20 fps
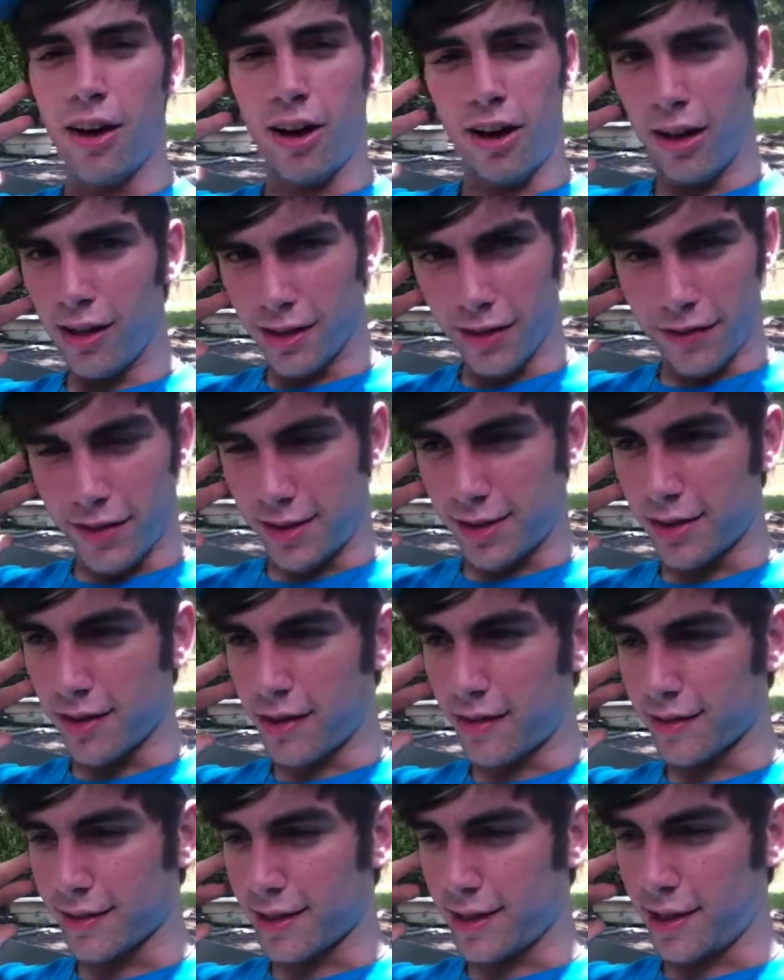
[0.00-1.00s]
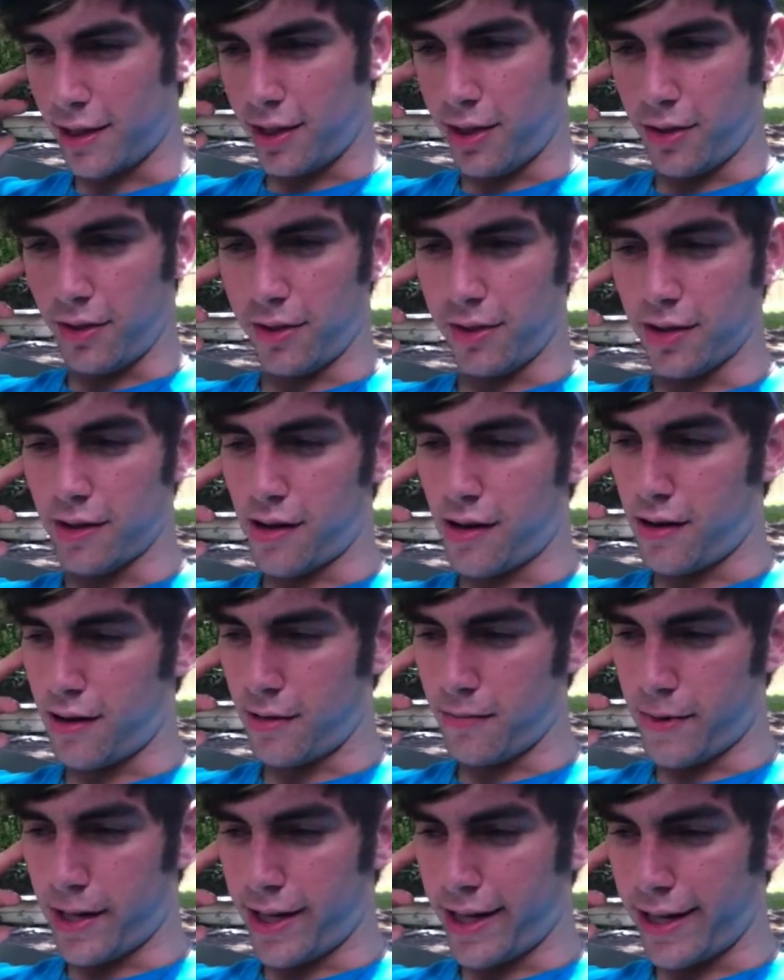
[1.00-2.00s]
all of the songs I use
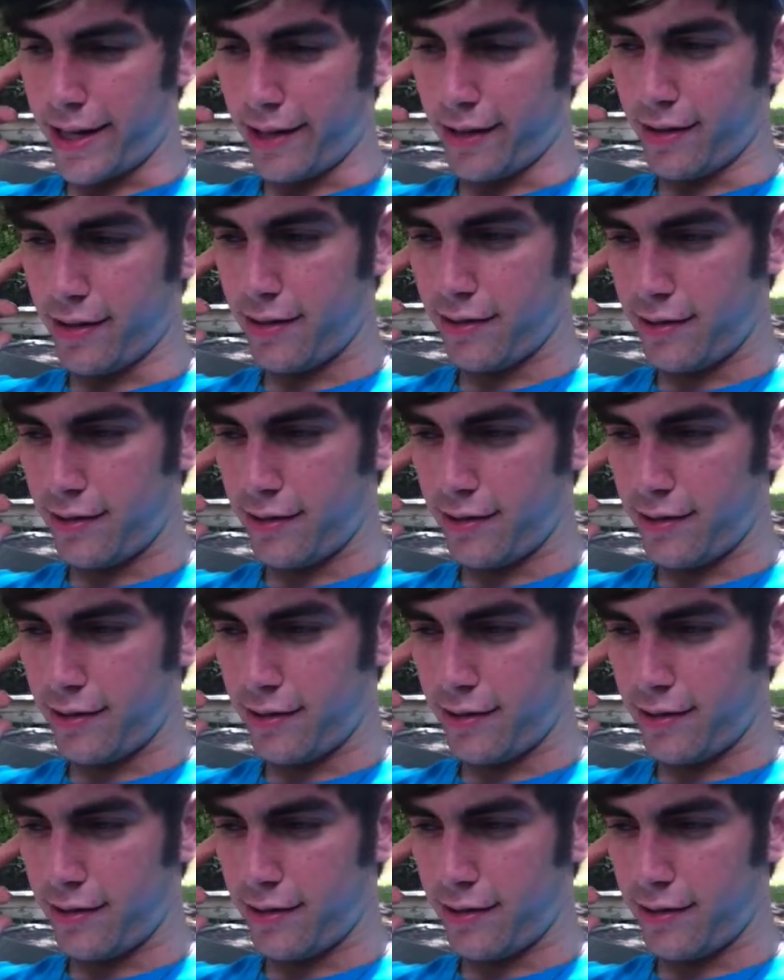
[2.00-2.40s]
aren't mine.